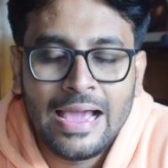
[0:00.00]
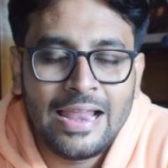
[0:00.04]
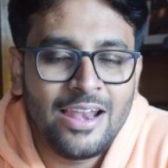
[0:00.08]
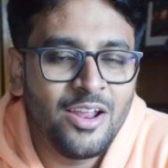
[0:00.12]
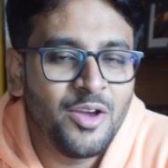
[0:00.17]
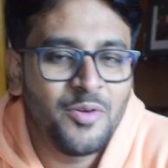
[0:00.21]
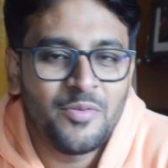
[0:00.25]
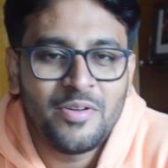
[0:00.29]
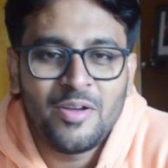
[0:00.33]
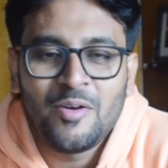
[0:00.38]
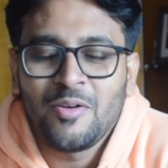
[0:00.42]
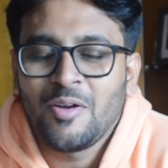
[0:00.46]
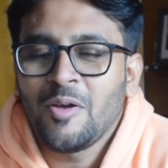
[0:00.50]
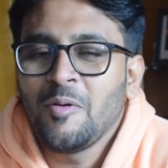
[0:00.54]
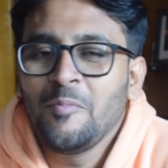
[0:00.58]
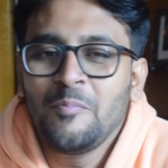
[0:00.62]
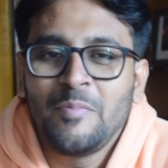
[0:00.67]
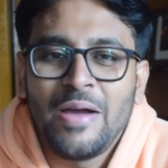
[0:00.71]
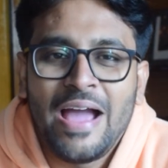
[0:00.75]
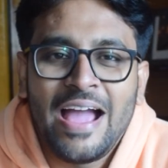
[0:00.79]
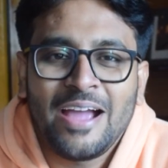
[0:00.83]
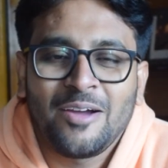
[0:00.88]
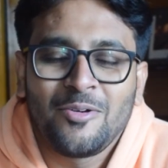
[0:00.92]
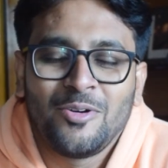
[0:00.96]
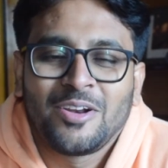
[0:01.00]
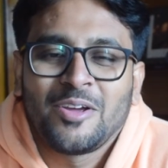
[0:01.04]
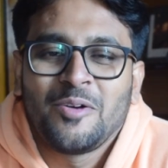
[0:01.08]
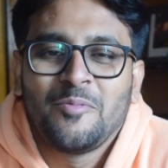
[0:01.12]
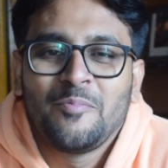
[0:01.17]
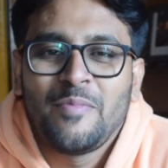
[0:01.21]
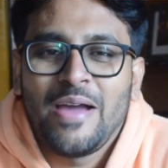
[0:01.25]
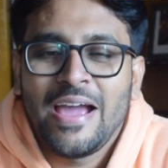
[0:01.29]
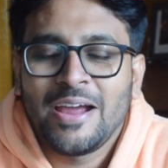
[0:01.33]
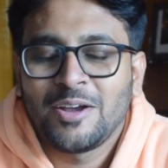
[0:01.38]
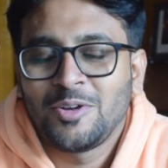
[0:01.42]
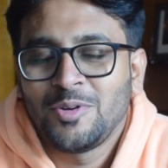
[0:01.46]
Hello everyone, welcome back.
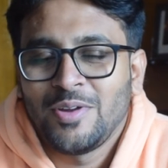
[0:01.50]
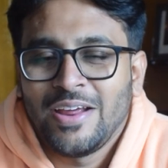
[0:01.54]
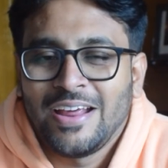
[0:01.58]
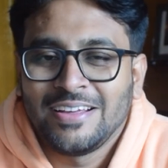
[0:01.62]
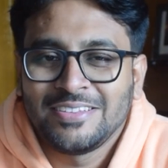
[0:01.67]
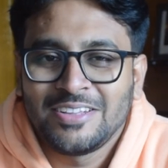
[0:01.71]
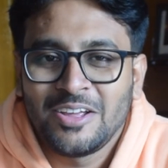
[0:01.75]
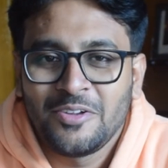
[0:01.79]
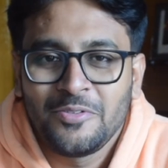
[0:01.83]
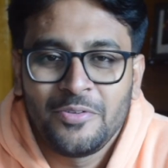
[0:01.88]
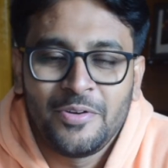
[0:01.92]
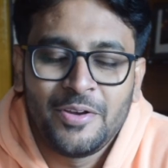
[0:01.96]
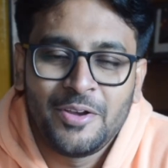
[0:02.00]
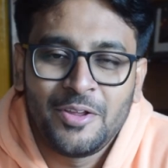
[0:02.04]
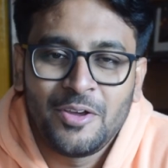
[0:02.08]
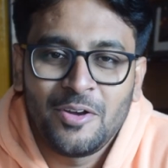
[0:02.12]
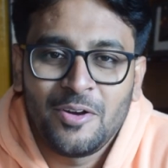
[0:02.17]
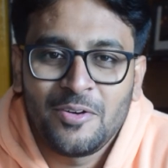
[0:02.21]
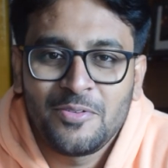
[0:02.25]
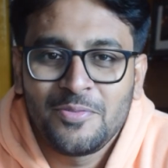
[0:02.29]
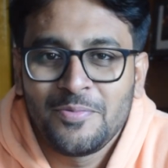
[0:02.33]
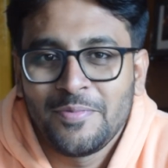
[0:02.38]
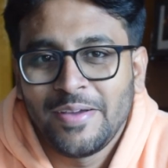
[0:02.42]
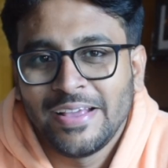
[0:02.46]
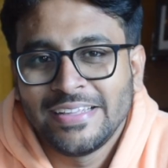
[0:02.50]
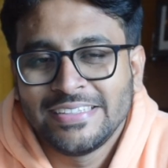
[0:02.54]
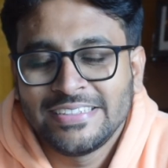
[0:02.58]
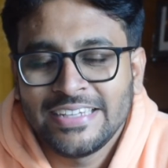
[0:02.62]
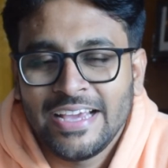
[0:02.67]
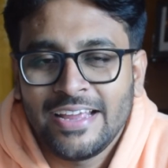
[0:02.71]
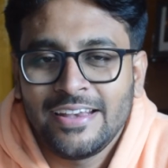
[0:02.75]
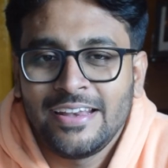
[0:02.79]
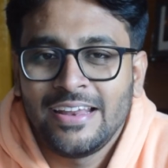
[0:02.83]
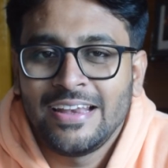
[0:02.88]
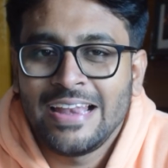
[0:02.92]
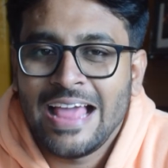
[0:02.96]
Welcome back to another video of my
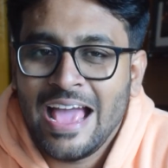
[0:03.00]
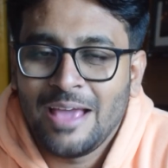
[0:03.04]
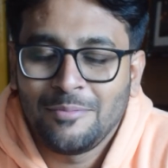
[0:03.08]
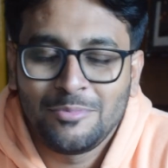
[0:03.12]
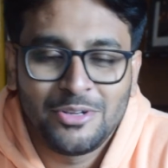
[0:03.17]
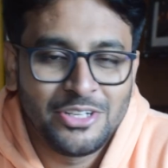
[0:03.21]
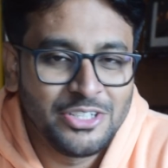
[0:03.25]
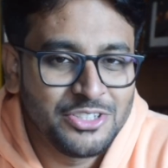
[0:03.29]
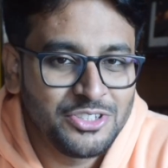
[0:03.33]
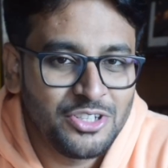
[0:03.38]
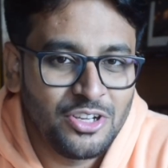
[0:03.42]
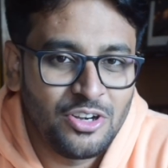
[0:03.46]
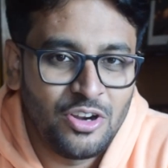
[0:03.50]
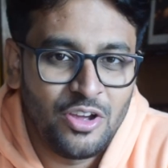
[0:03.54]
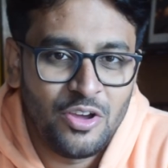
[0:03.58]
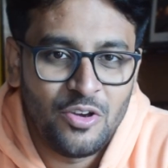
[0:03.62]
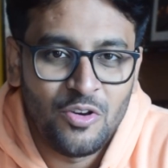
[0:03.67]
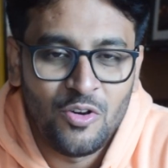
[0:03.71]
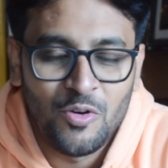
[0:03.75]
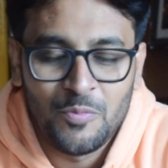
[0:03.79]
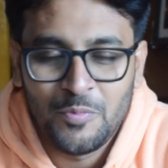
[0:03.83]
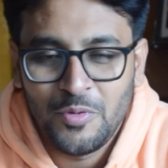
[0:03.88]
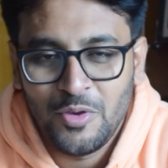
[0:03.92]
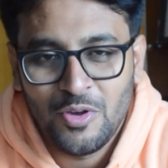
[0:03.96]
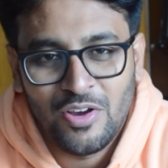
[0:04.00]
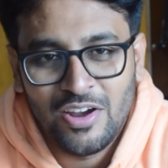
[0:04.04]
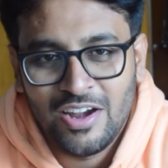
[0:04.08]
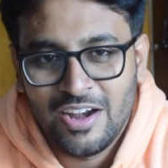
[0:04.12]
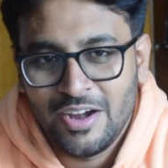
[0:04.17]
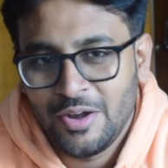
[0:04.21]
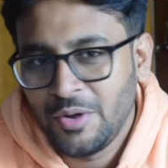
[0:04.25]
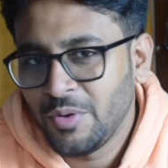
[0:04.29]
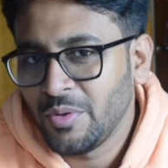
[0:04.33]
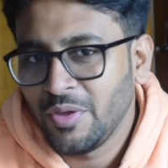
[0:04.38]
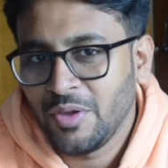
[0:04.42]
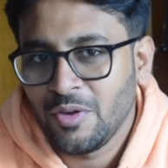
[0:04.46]
channel. I am Kishalay. I hope you all
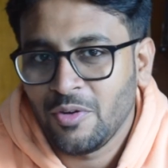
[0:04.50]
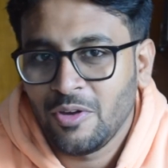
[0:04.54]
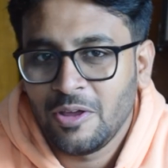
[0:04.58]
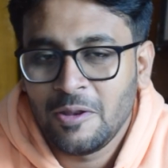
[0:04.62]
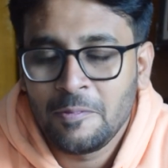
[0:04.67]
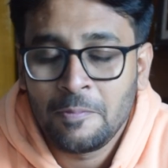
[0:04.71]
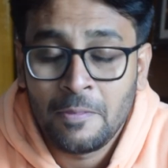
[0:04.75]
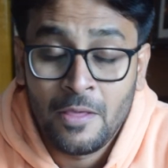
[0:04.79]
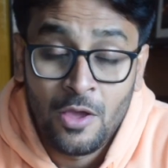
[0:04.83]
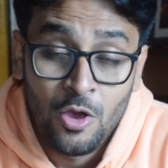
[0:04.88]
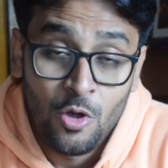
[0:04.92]
are doing well.